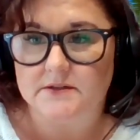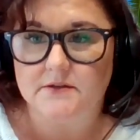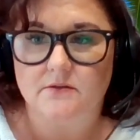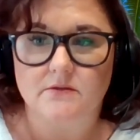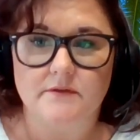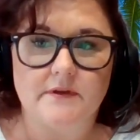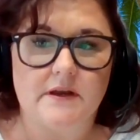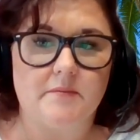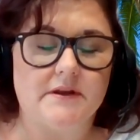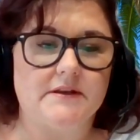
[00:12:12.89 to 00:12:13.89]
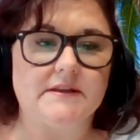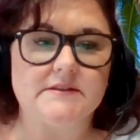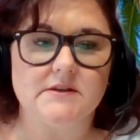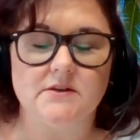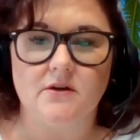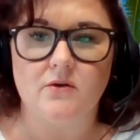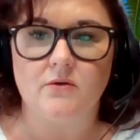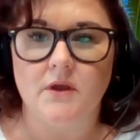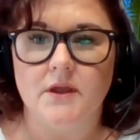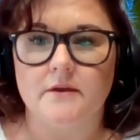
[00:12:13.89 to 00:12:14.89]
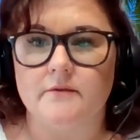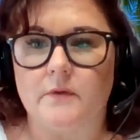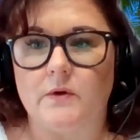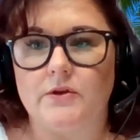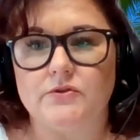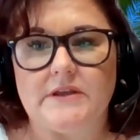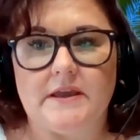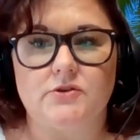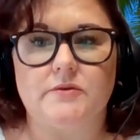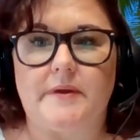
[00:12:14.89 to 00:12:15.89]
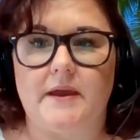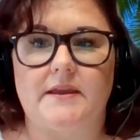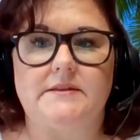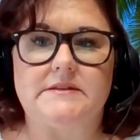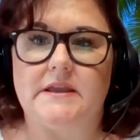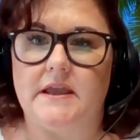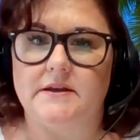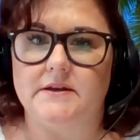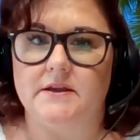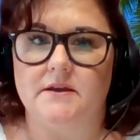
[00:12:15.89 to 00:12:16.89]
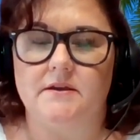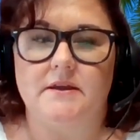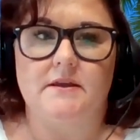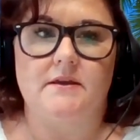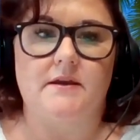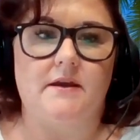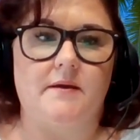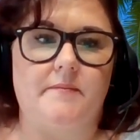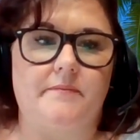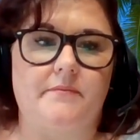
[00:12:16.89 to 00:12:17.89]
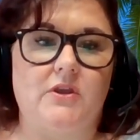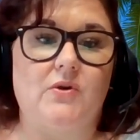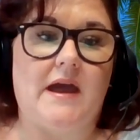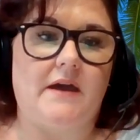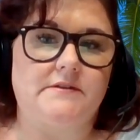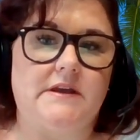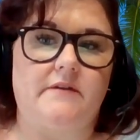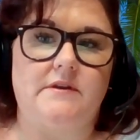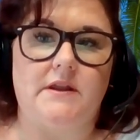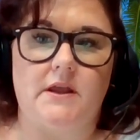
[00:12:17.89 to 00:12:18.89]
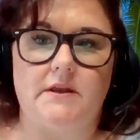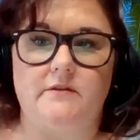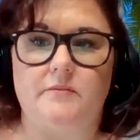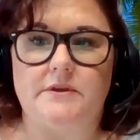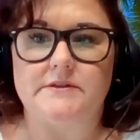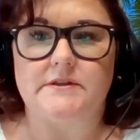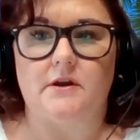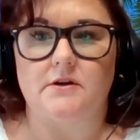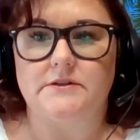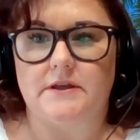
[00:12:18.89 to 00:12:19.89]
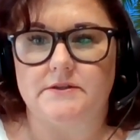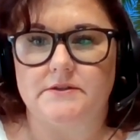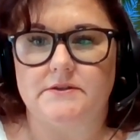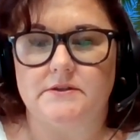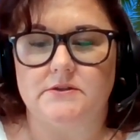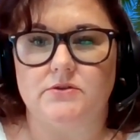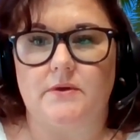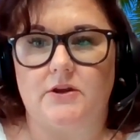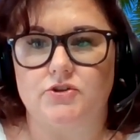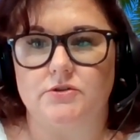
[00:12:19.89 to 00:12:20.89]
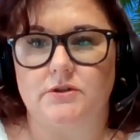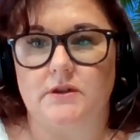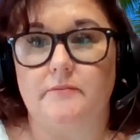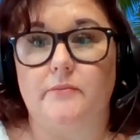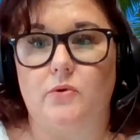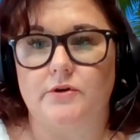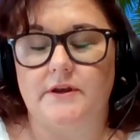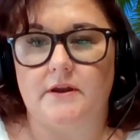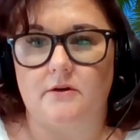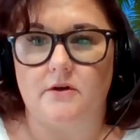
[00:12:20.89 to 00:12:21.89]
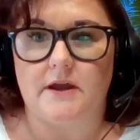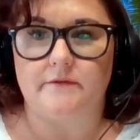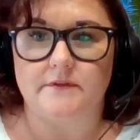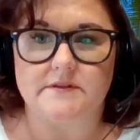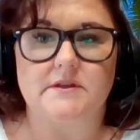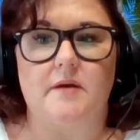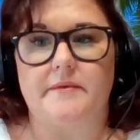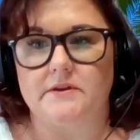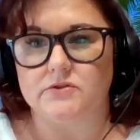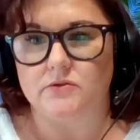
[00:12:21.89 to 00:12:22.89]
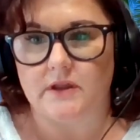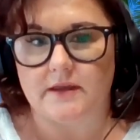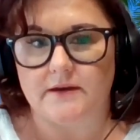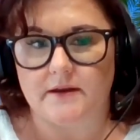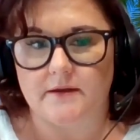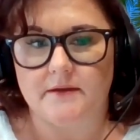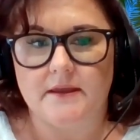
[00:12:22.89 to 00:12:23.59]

So if anybody doesn't know, for you to enter back into Canada, you have to have a negative PCR test to actually board an aircraft that's coming to Canada.